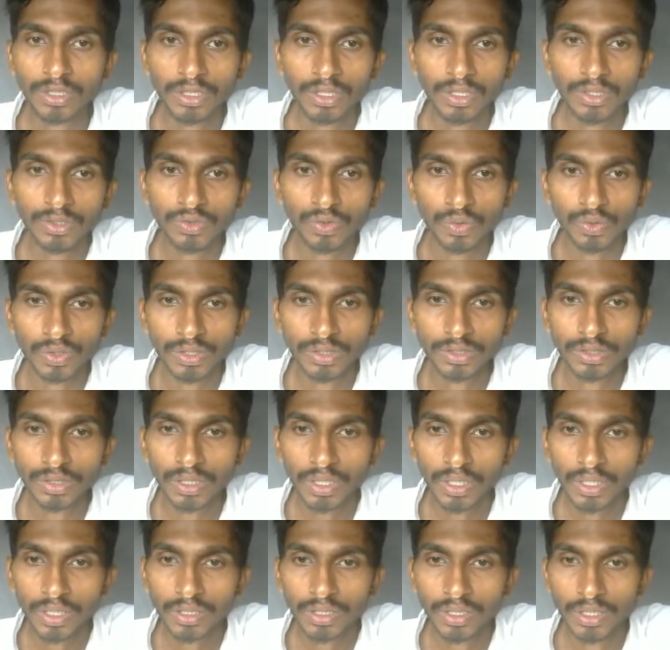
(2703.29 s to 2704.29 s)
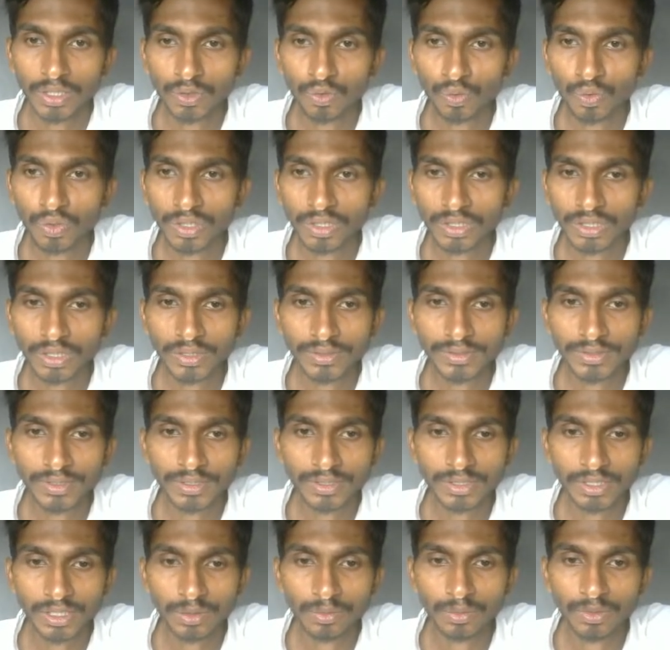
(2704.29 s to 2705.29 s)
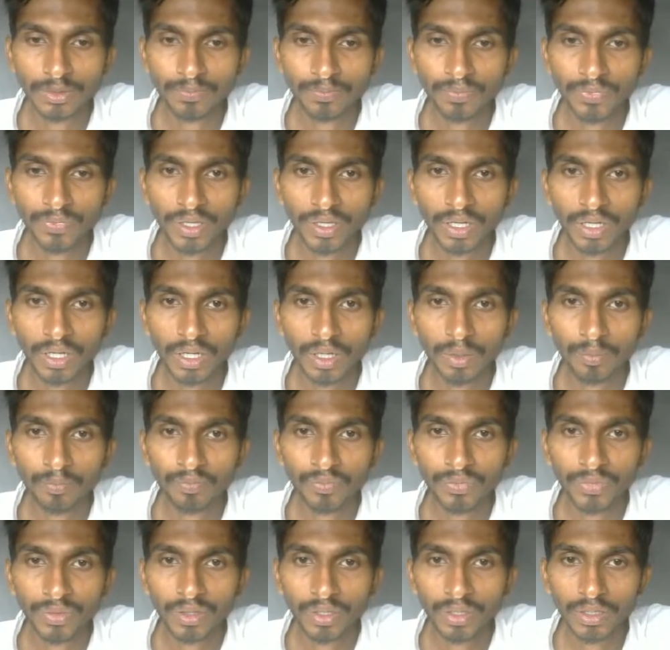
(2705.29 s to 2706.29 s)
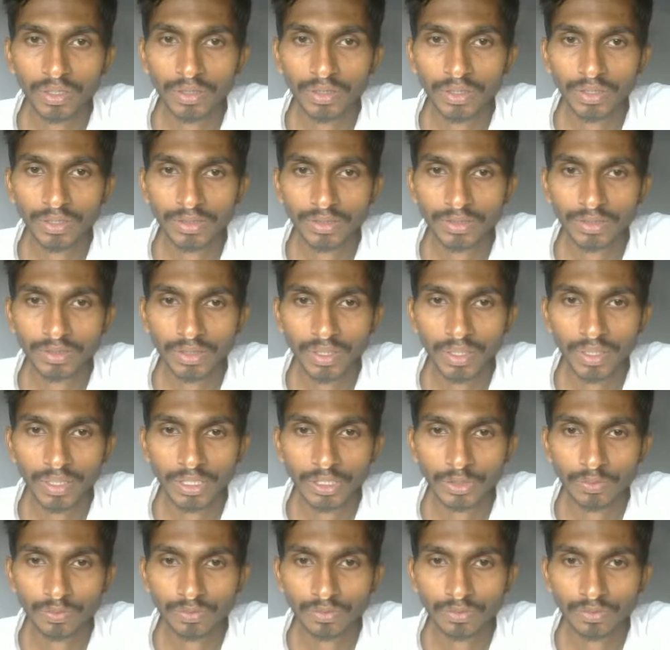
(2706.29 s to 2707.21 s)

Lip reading: So the two results received, this as